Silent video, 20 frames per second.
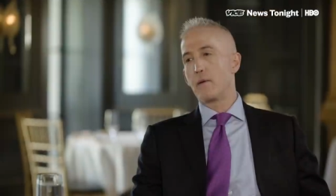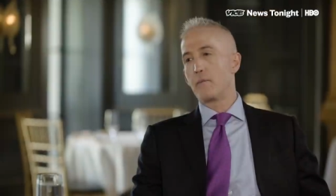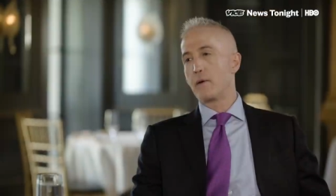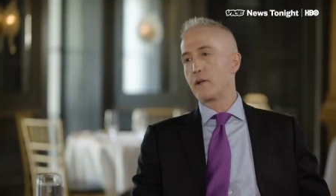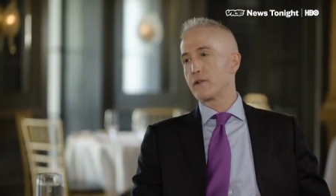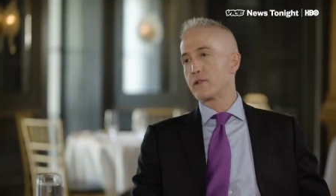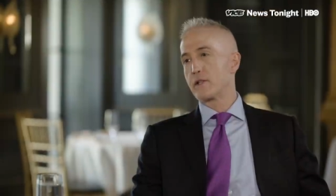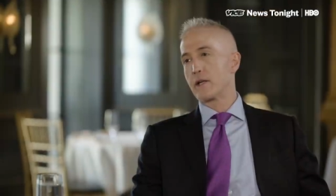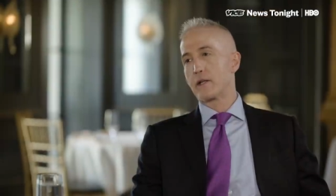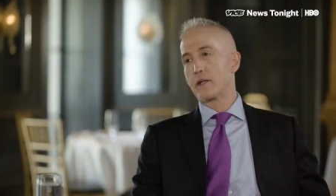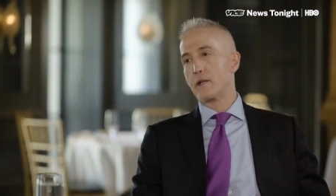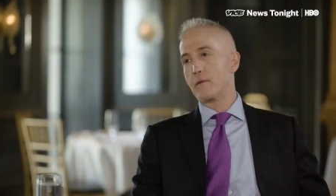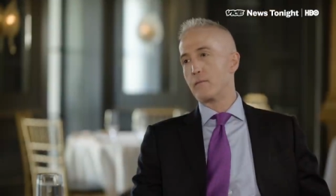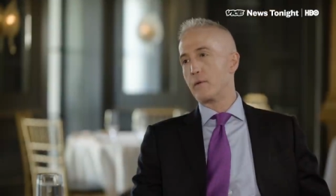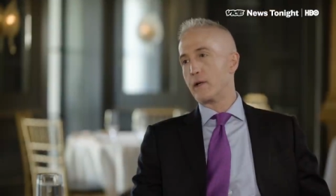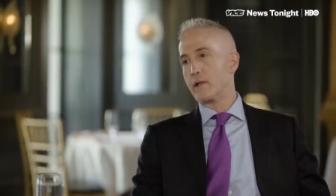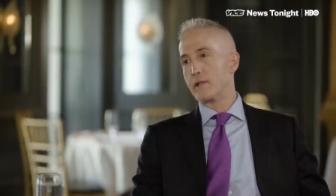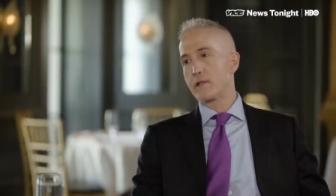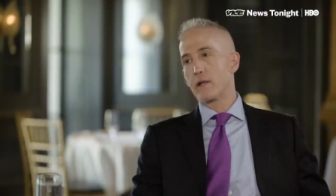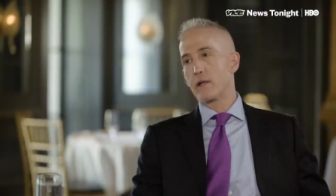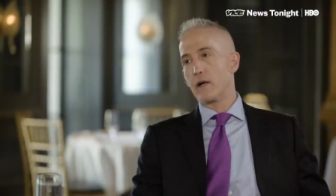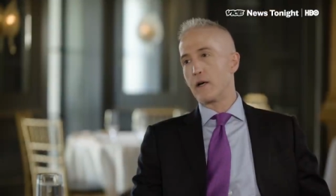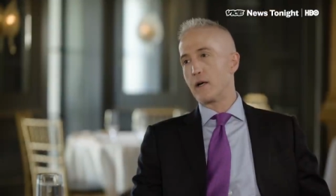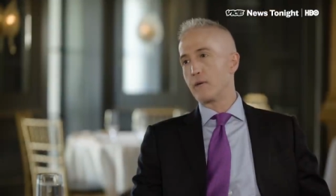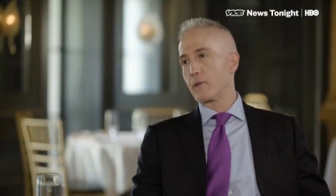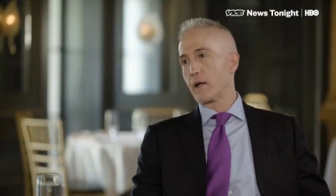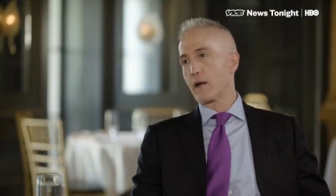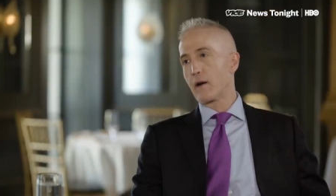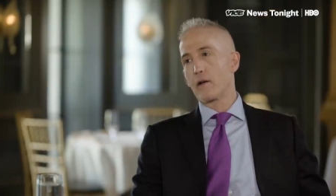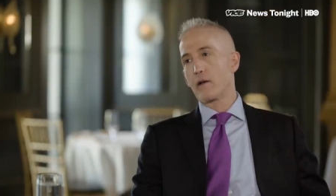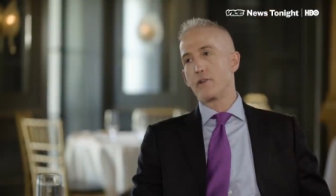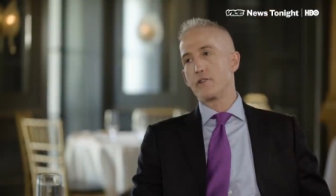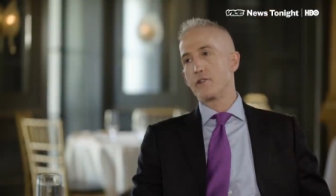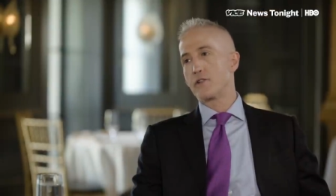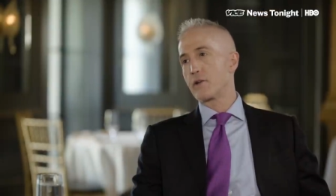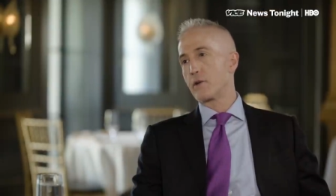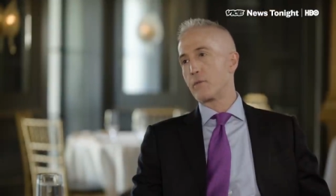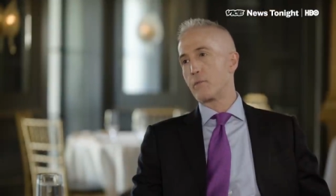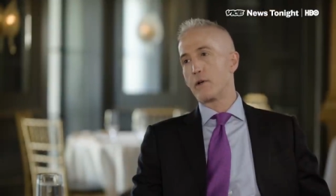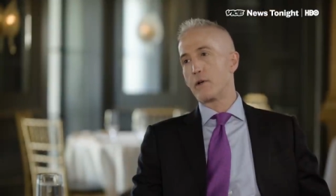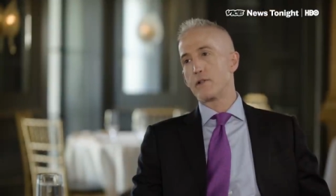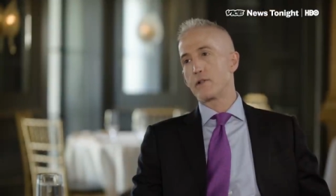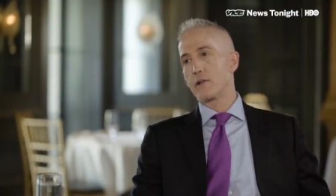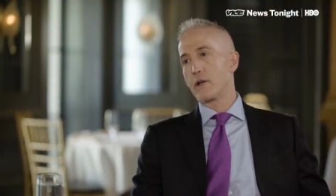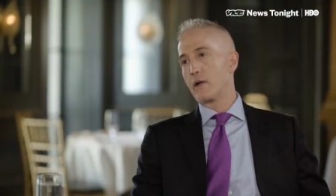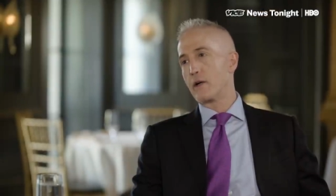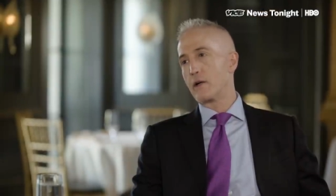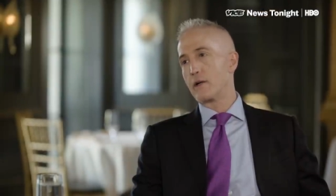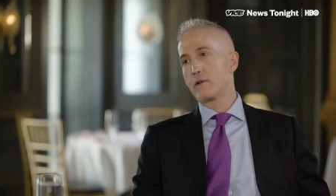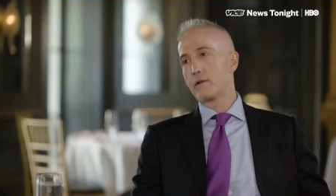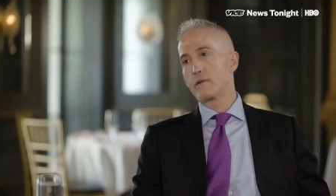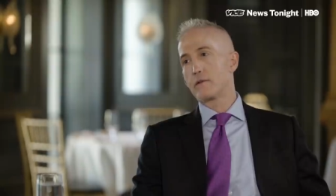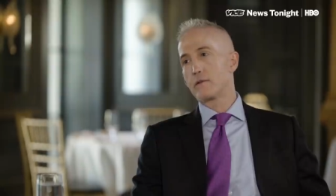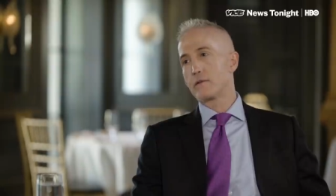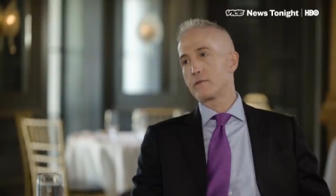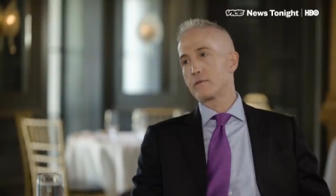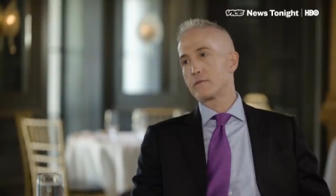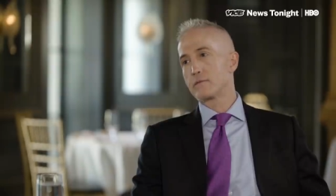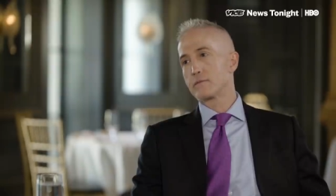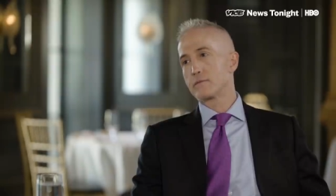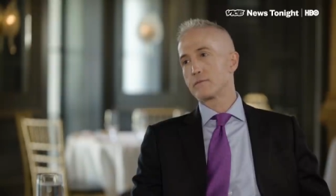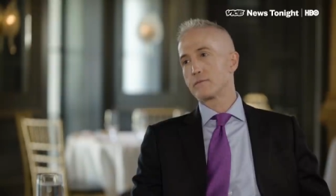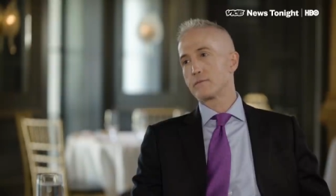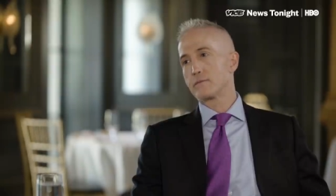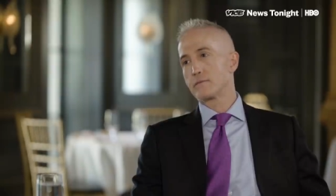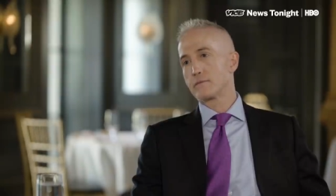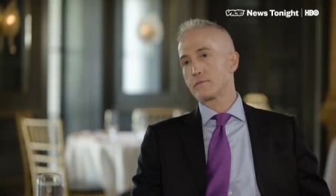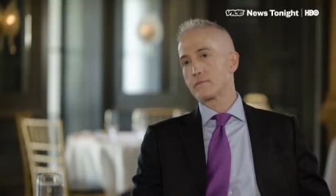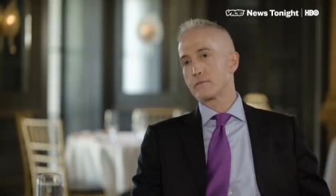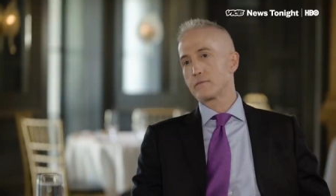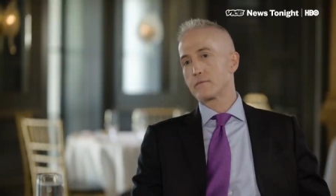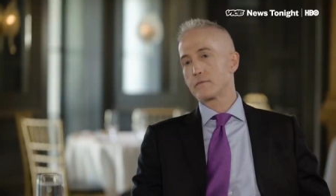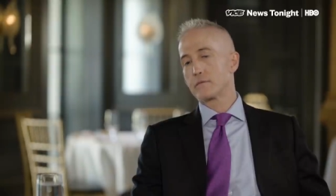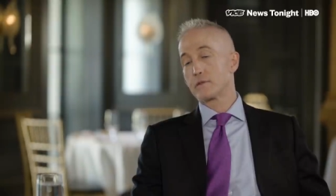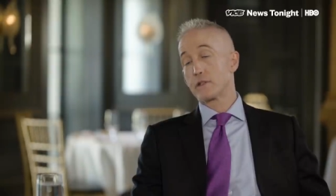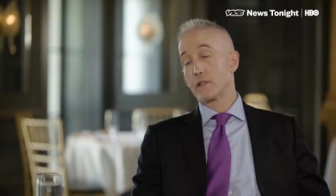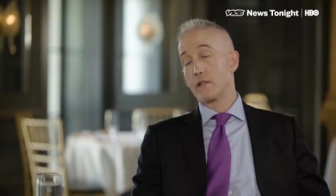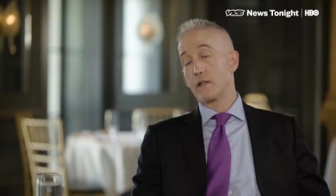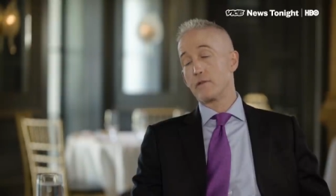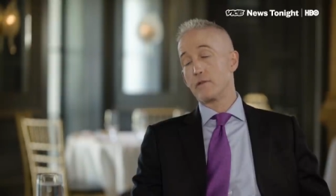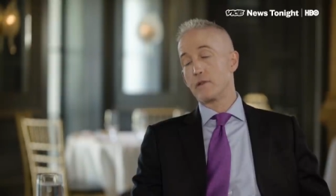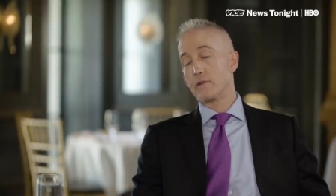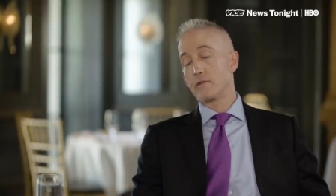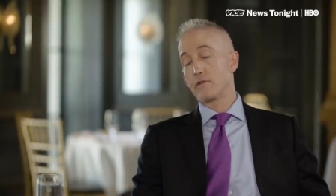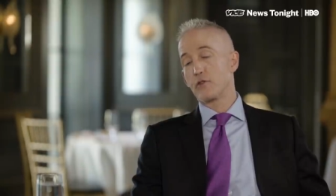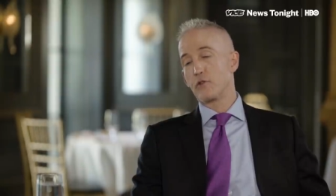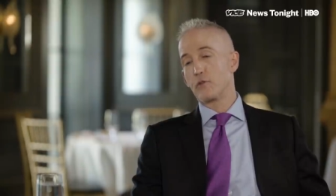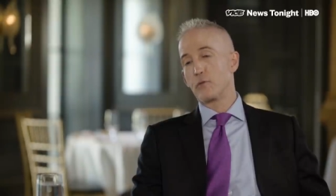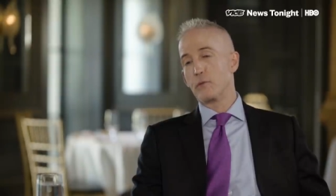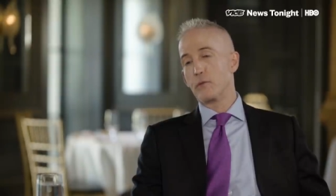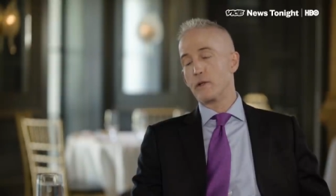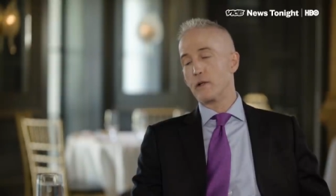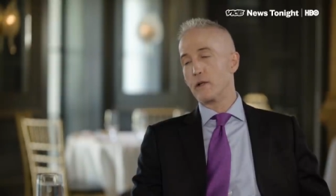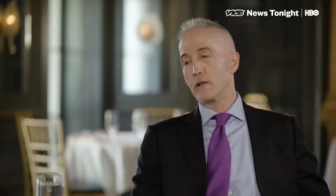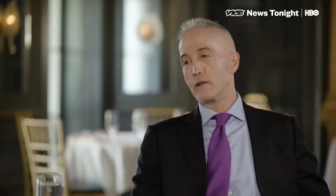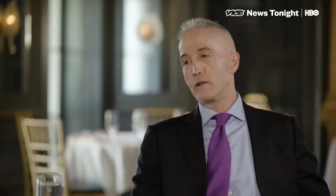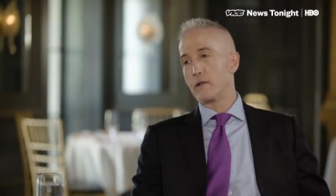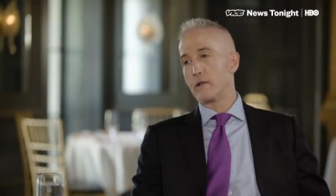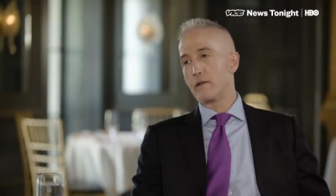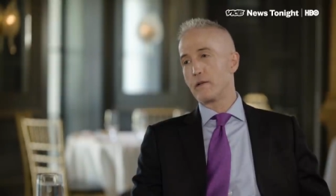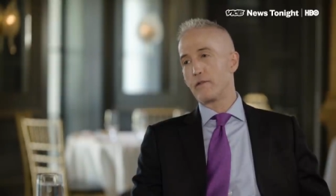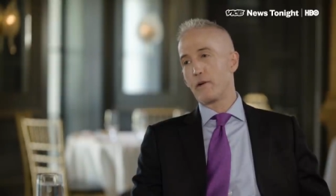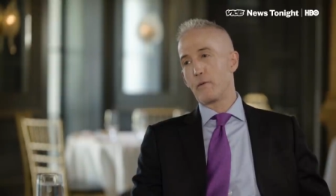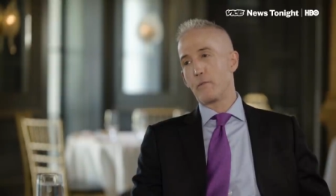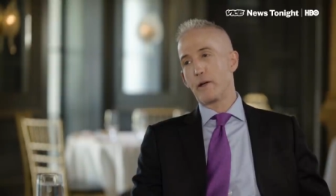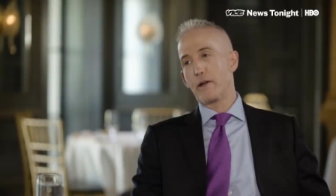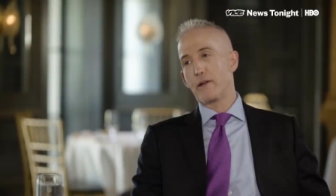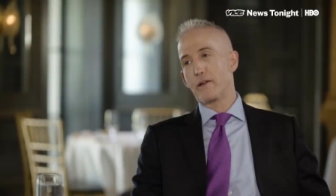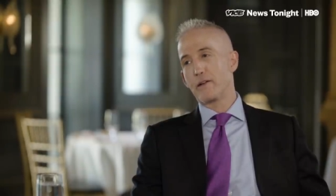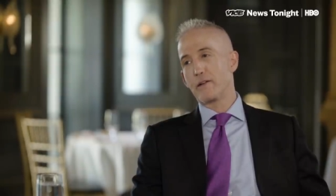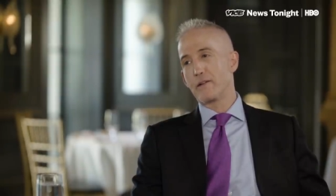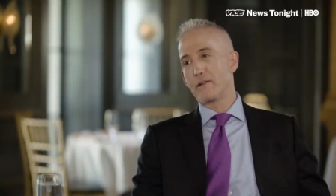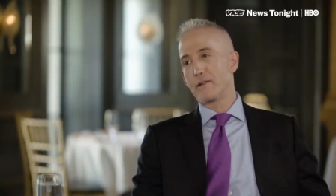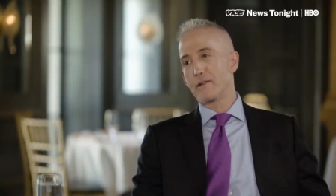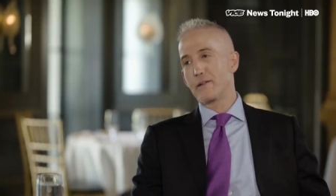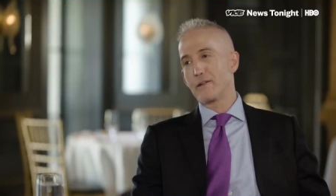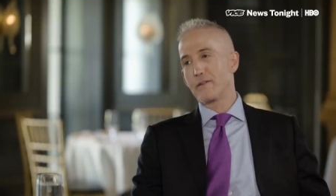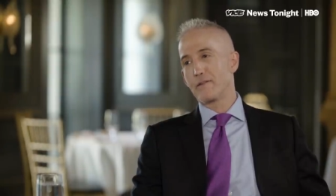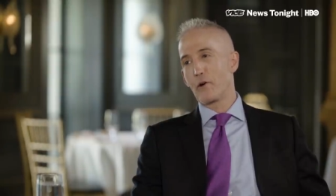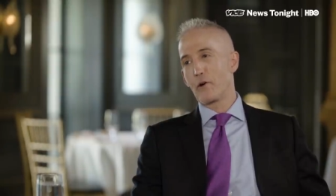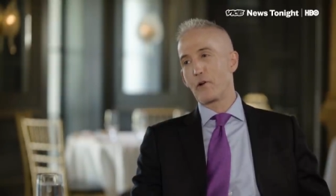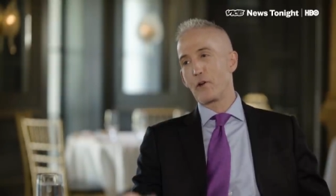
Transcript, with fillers: I'm an executive branch guy. I'm not a legislative branch guy. Eight years you did it, though. Seven, soon to be eight, if I make it if I